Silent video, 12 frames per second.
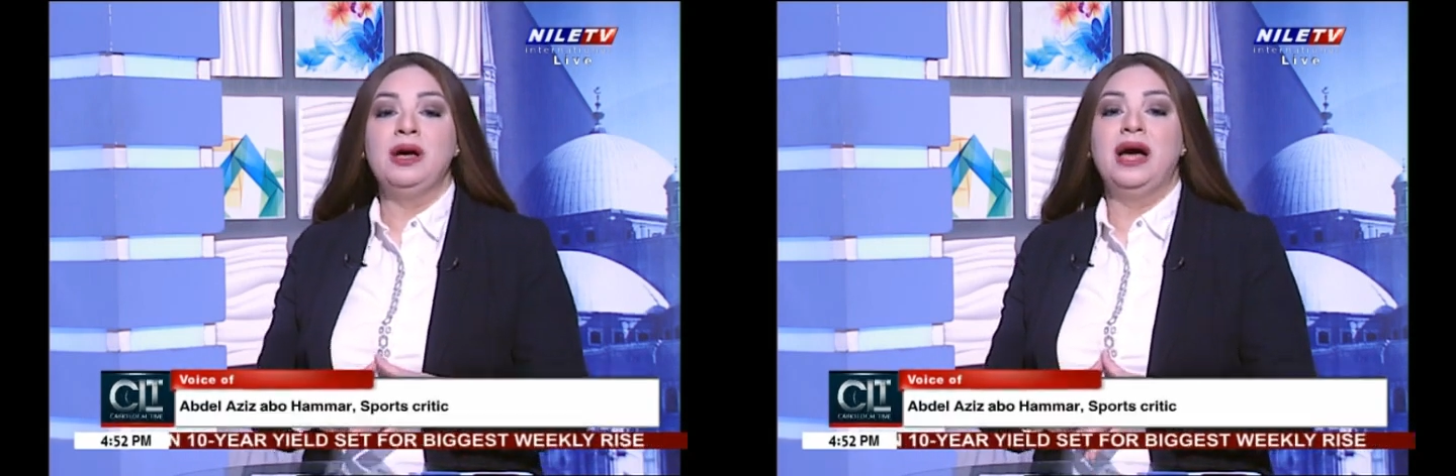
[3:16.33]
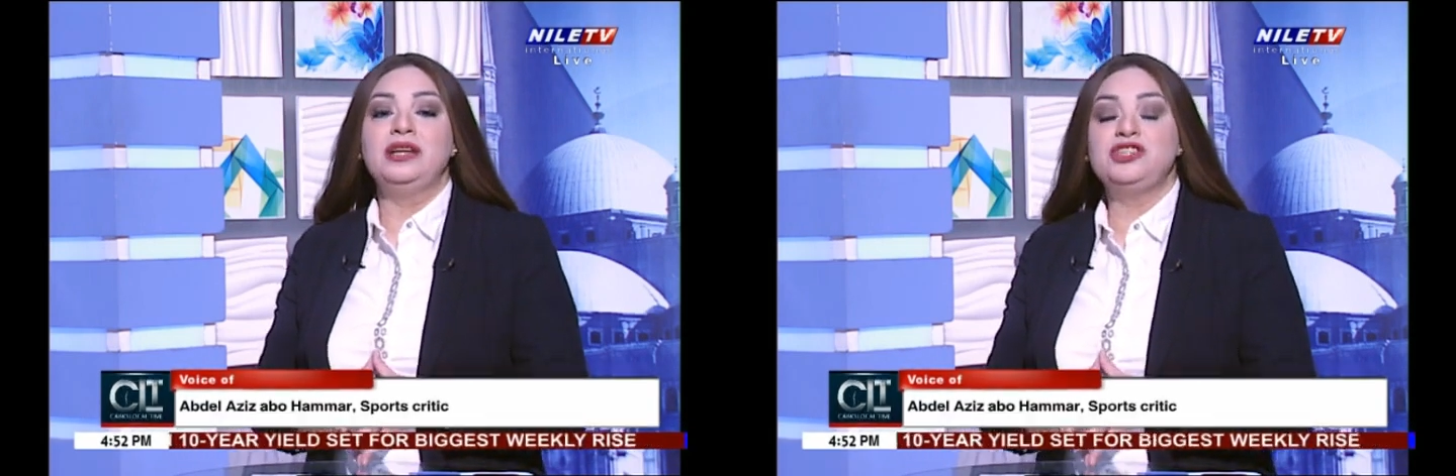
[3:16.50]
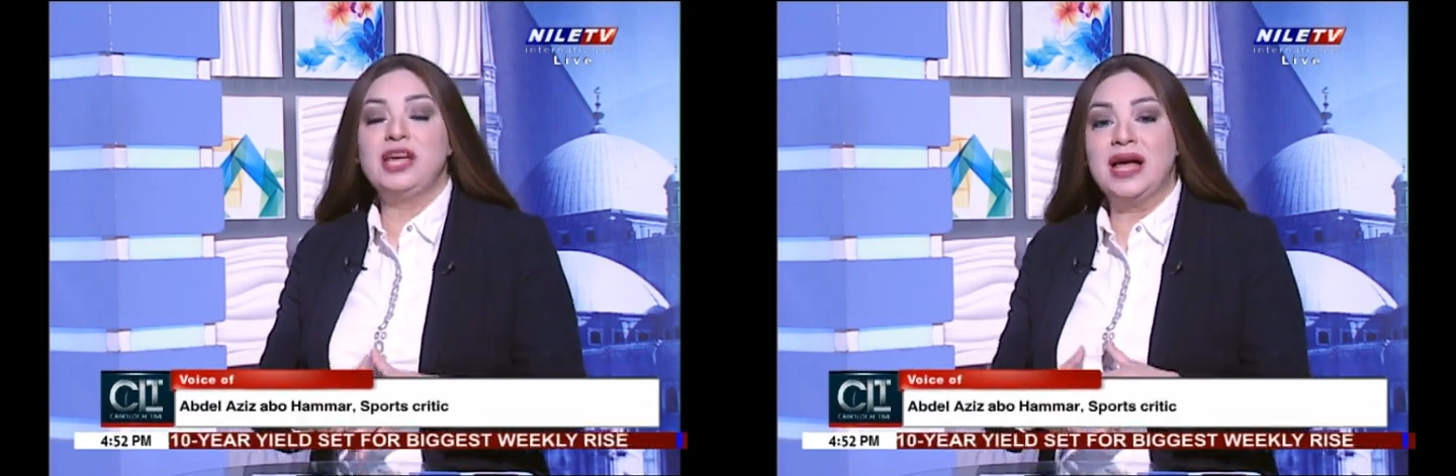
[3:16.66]

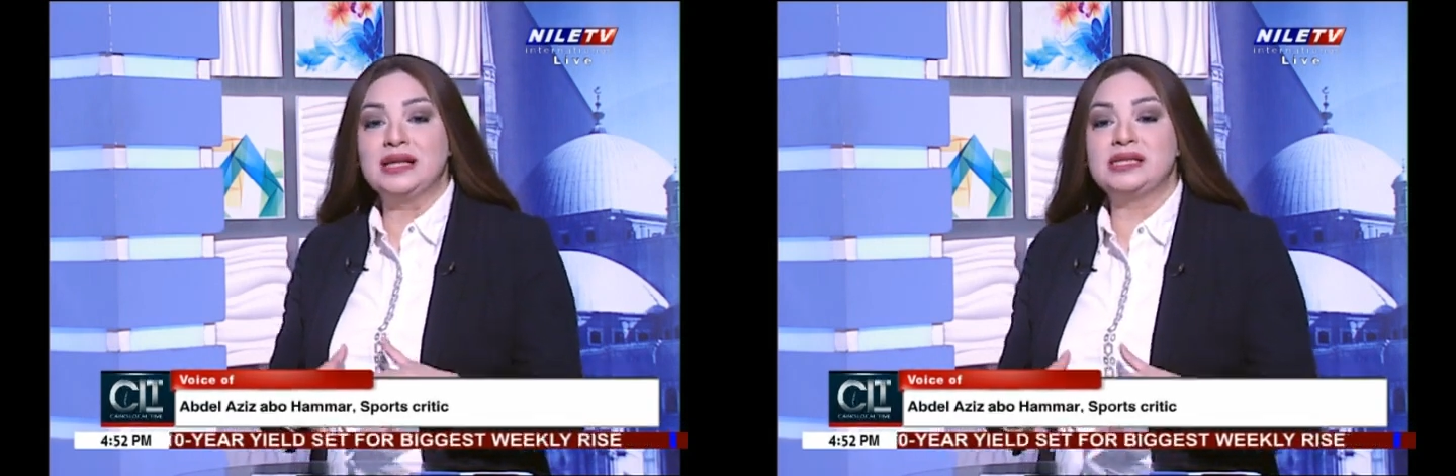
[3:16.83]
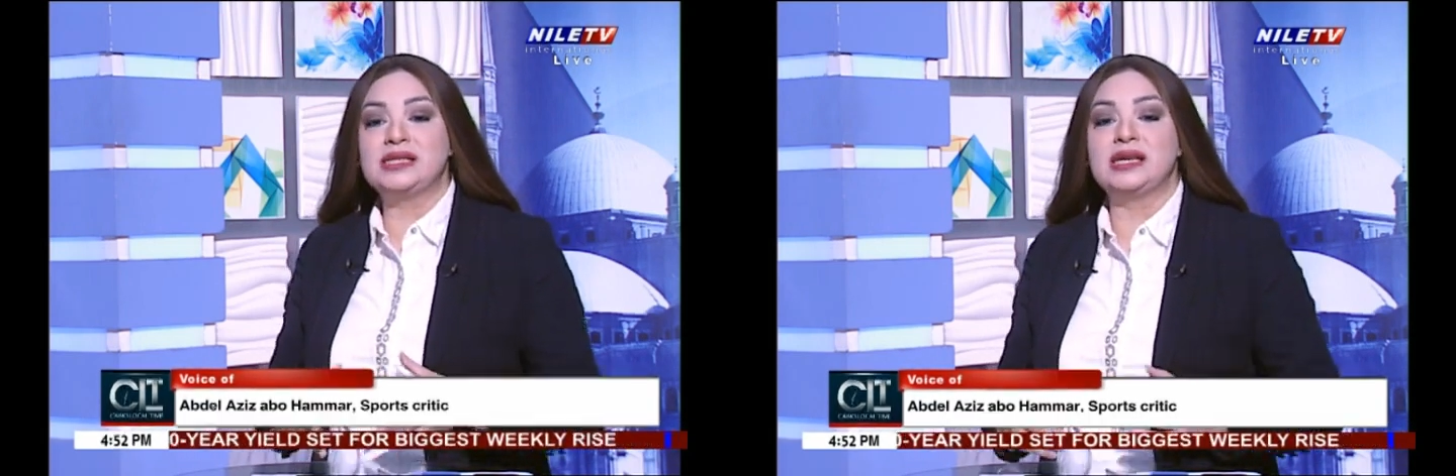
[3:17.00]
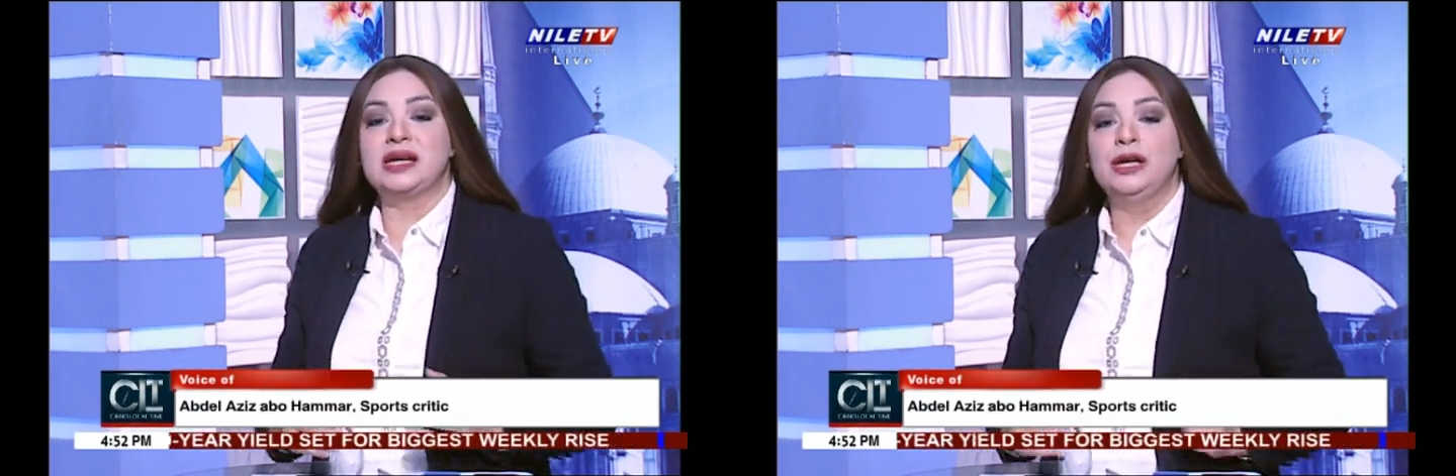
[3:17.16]
a
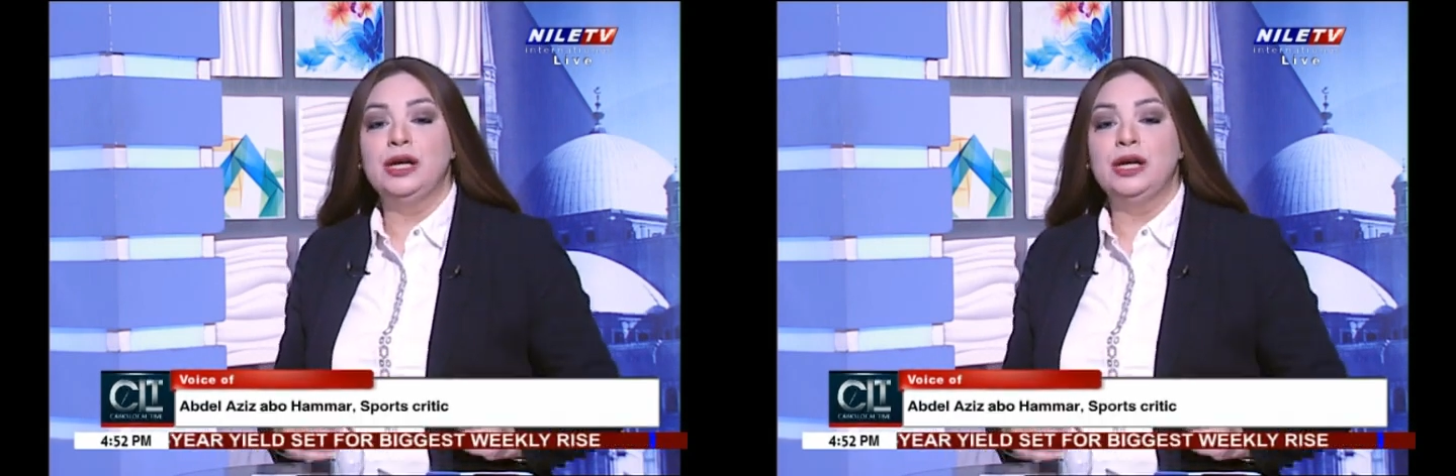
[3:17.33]
chance